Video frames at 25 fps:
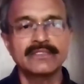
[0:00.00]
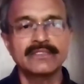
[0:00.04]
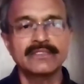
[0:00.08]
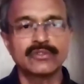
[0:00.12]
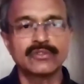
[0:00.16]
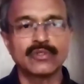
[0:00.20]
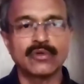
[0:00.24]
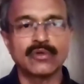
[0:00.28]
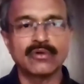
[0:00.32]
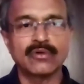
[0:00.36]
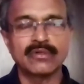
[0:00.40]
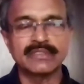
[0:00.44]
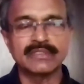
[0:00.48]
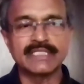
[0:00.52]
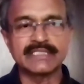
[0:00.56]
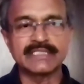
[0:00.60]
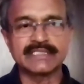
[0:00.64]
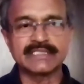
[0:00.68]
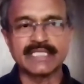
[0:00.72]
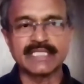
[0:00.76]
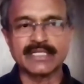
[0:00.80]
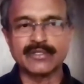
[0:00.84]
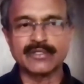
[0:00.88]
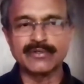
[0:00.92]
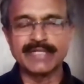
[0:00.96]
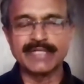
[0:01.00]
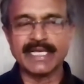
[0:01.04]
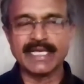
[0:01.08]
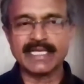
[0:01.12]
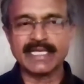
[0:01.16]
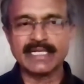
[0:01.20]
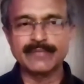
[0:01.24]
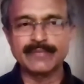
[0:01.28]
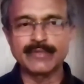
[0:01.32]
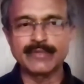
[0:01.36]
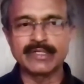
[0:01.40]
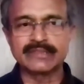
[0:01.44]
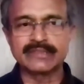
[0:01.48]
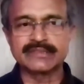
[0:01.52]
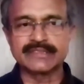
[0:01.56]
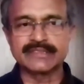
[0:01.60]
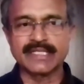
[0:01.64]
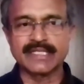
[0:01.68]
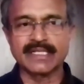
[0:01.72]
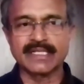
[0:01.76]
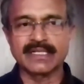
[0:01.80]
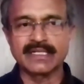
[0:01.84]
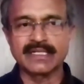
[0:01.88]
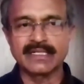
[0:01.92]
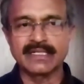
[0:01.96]
So this circuit diagram will
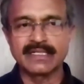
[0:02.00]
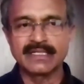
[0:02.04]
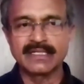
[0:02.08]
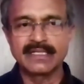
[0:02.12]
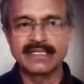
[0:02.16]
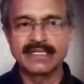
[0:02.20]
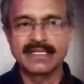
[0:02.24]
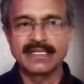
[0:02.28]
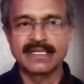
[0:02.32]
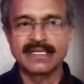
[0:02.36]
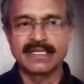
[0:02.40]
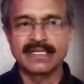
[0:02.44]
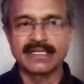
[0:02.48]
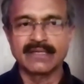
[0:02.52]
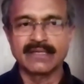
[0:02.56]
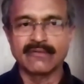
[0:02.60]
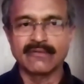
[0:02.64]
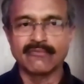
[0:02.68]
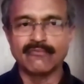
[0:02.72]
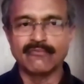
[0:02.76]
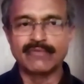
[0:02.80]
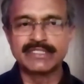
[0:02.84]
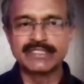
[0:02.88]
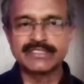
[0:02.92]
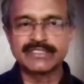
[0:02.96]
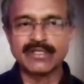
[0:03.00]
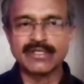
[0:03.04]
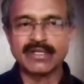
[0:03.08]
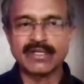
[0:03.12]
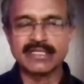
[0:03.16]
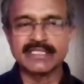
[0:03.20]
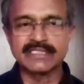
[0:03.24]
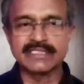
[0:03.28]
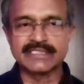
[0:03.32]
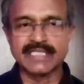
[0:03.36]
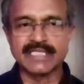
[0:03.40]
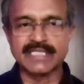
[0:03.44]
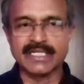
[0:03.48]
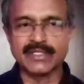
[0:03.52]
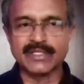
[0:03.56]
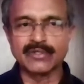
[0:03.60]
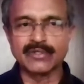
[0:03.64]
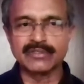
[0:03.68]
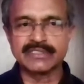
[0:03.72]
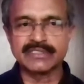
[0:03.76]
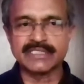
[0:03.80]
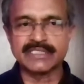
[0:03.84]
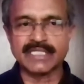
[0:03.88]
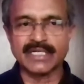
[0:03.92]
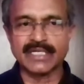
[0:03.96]
tell which are the
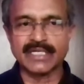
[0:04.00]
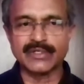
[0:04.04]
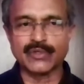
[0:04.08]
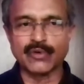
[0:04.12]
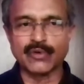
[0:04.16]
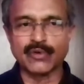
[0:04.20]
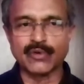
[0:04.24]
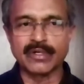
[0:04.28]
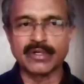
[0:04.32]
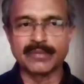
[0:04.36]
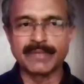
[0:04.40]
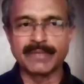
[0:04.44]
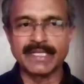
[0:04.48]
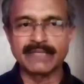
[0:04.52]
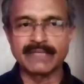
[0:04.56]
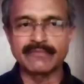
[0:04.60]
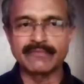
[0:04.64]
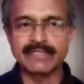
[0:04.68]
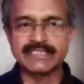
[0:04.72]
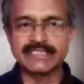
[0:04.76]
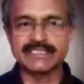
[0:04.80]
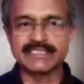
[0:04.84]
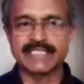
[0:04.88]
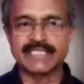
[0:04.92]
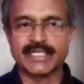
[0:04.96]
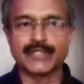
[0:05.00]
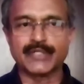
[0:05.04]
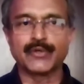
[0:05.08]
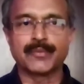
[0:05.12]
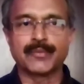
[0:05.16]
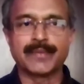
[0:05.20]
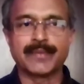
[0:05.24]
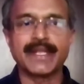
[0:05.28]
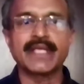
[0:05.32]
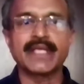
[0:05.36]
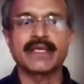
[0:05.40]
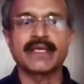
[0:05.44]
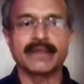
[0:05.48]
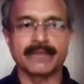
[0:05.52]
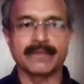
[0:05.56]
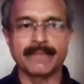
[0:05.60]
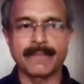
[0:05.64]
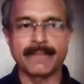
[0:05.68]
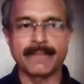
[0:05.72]
circuits controlled by which circuit breaker.